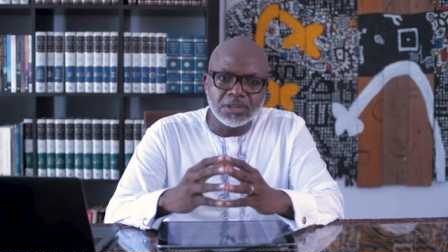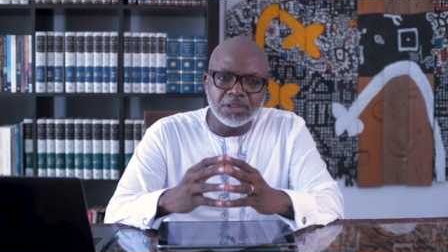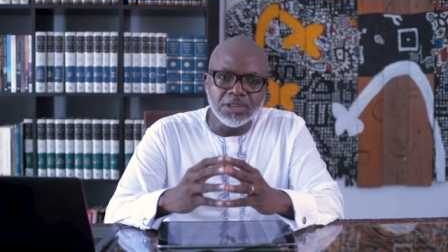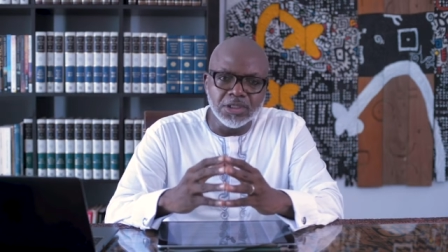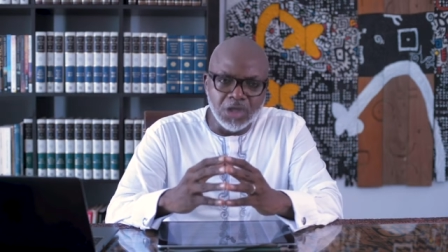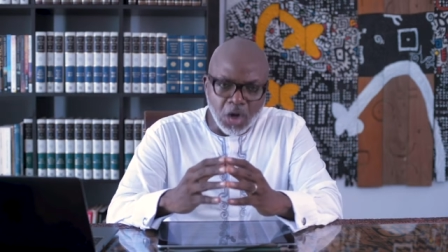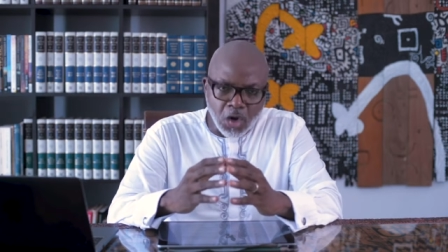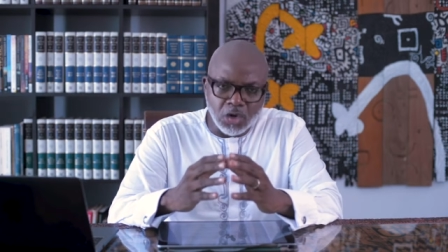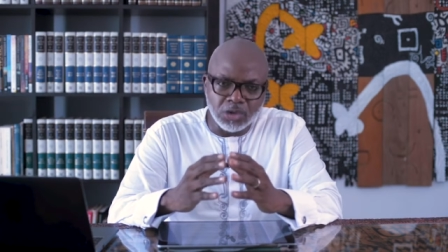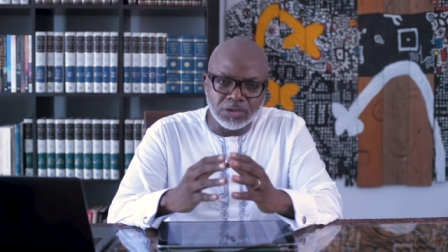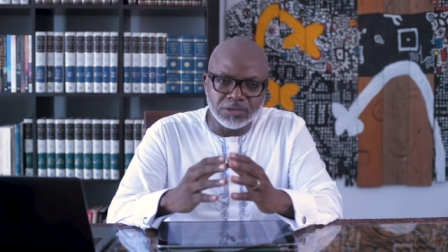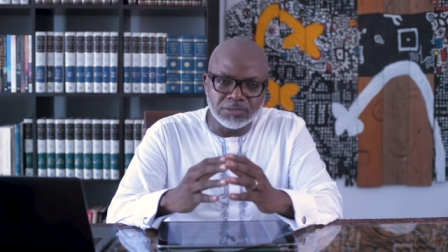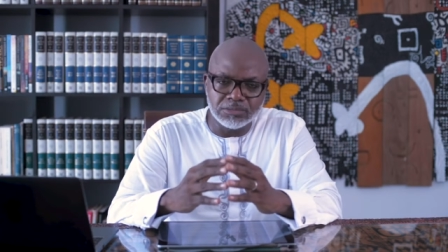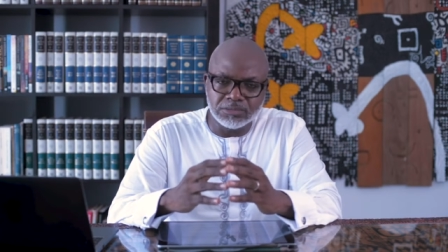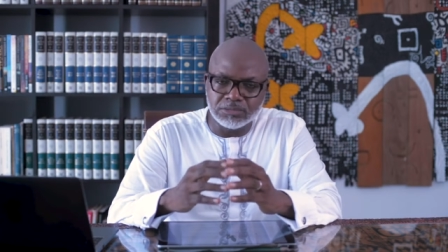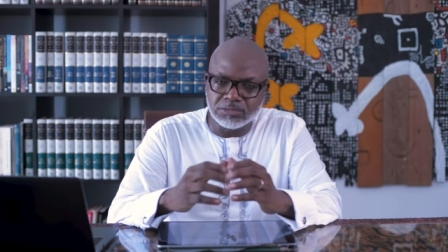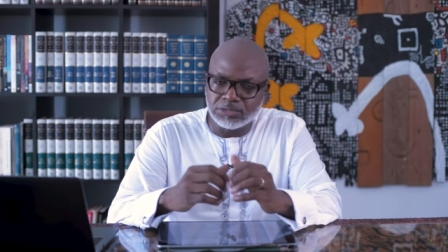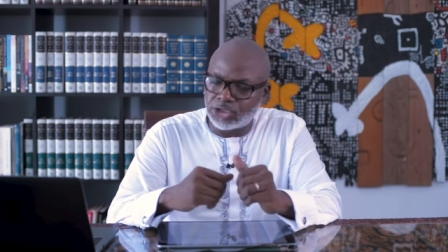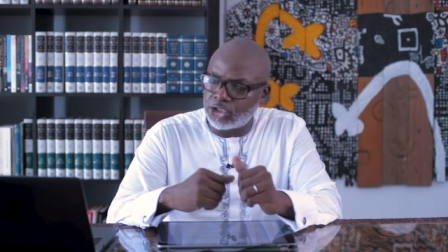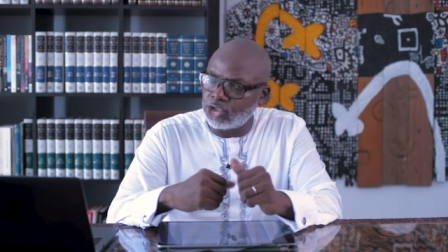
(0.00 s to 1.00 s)

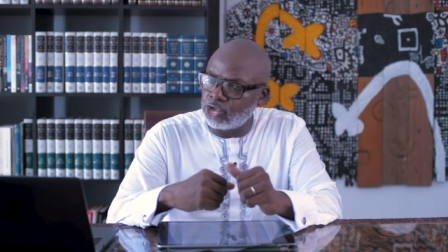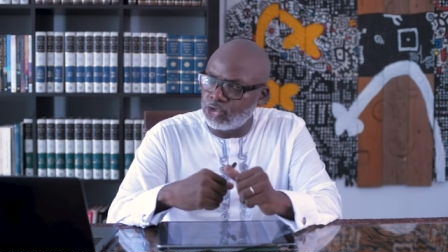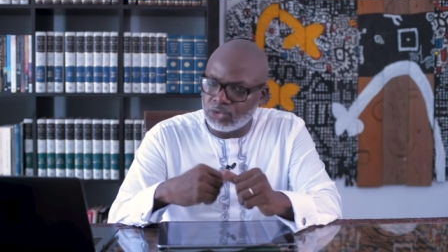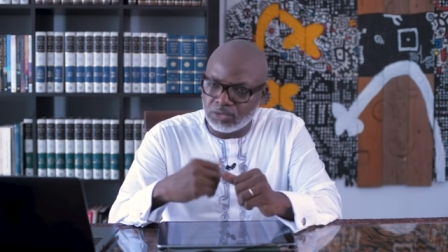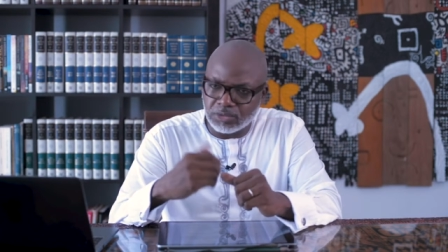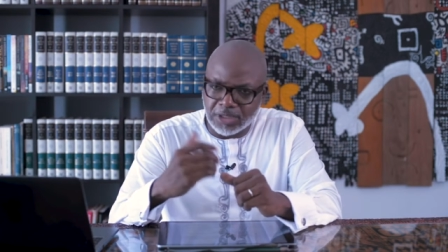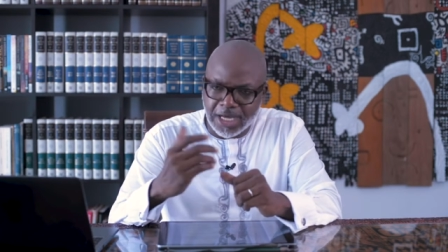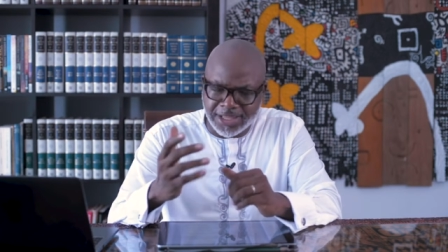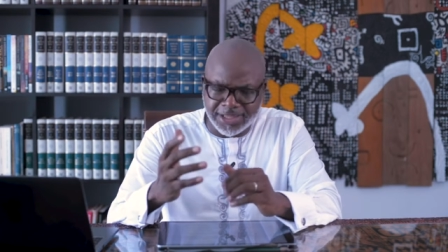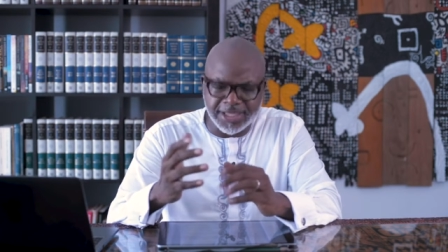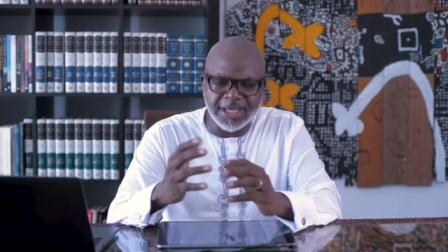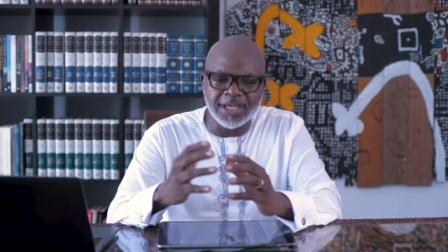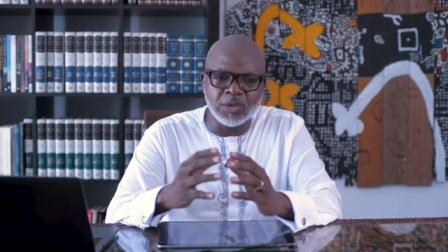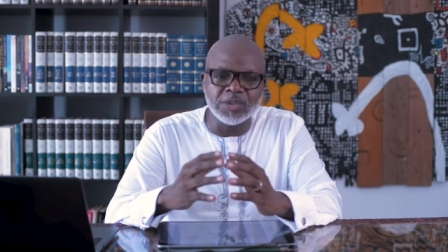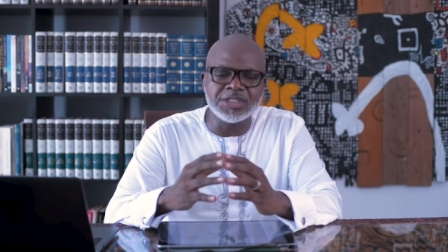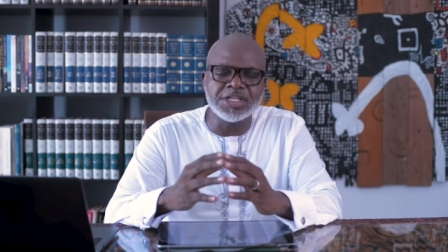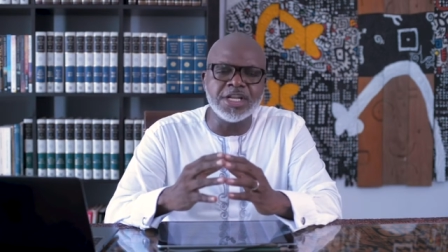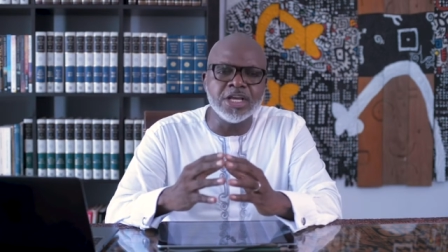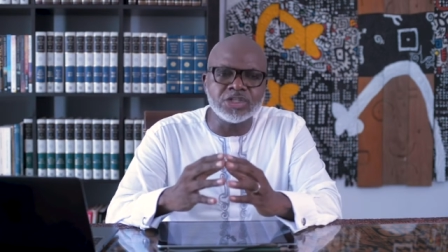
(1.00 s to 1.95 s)
go to, I think it was in